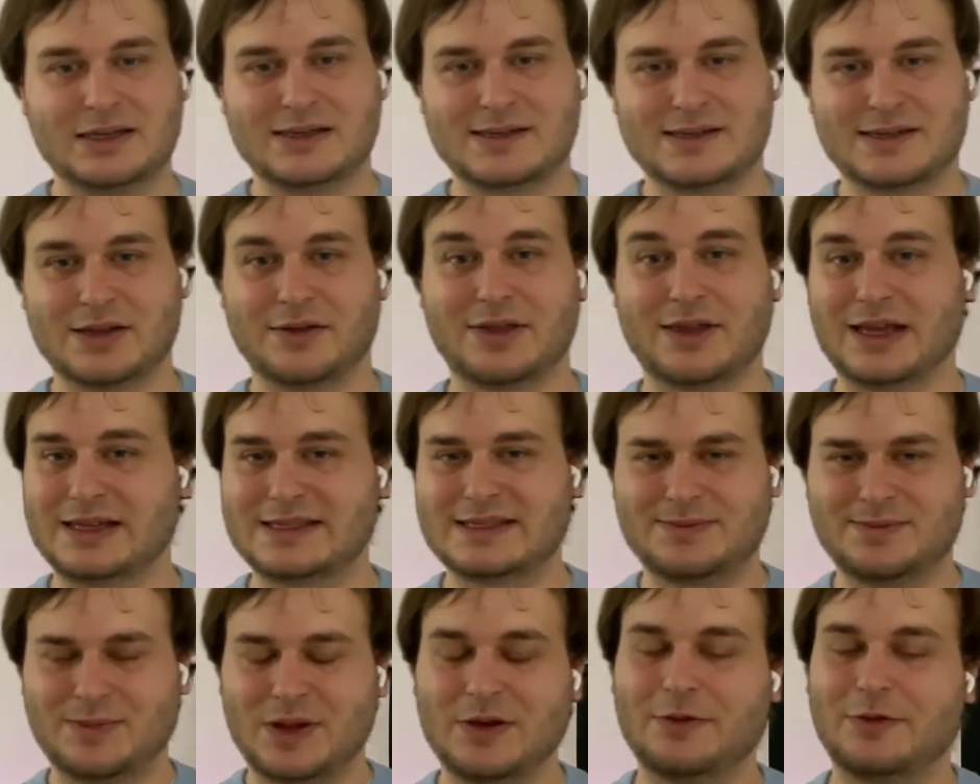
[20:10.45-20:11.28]
So that's
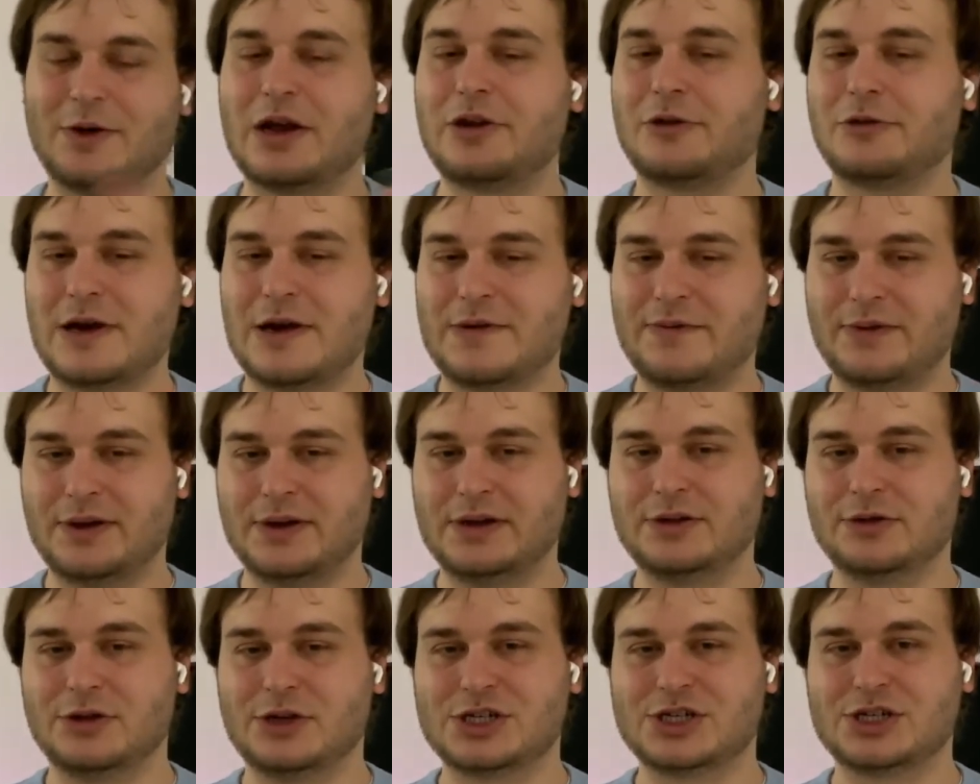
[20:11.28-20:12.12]
the very rough
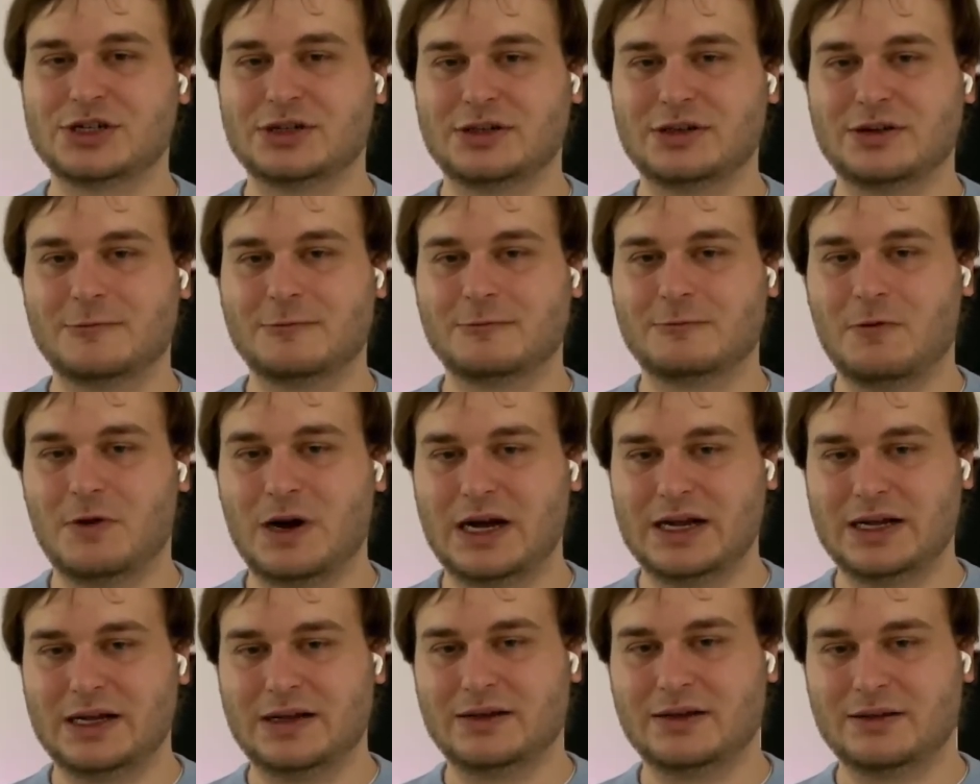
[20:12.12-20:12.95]
intuition
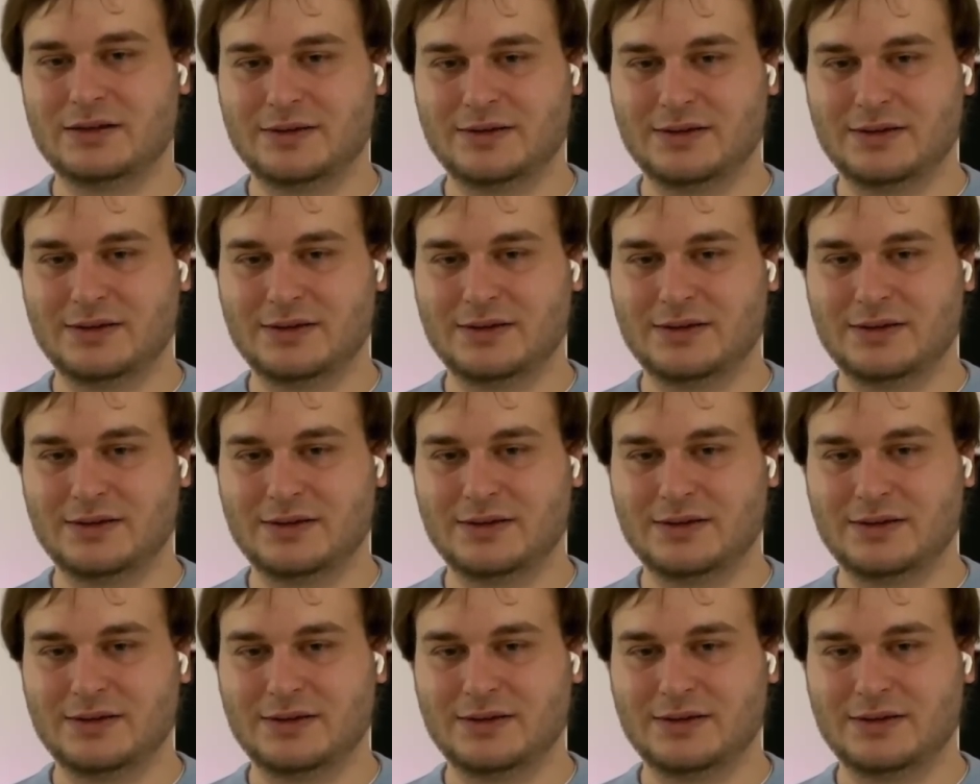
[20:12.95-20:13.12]
why